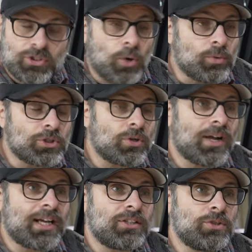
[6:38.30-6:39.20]
Don't try
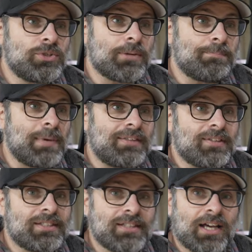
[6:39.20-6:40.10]
and use a bit
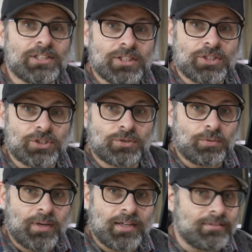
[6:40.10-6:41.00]
the size of the
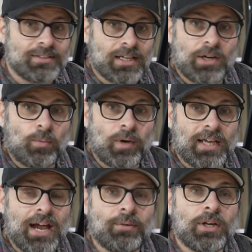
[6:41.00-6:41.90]
screw head. It's not gonna work
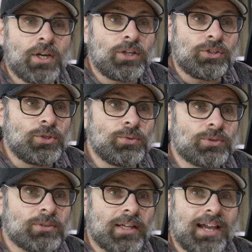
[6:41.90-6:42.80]
out.
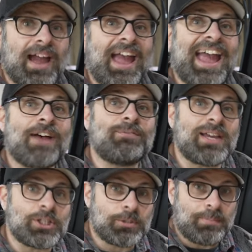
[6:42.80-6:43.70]
Use like a 1/2
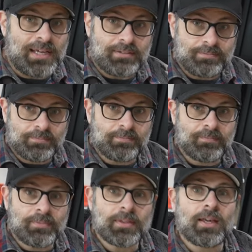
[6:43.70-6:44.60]
inch bit.
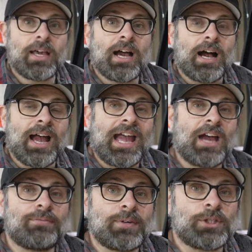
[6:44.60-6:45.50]
A
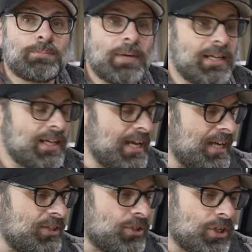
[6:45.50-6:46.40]
1/2 inch bit
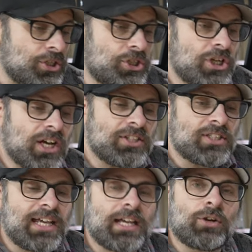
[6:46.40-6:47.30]
is going to just
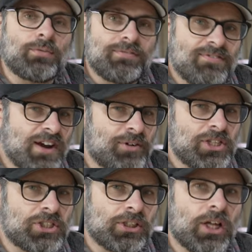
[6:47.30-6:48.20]
take it, go very
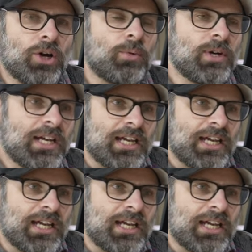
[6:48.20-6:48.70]
slow.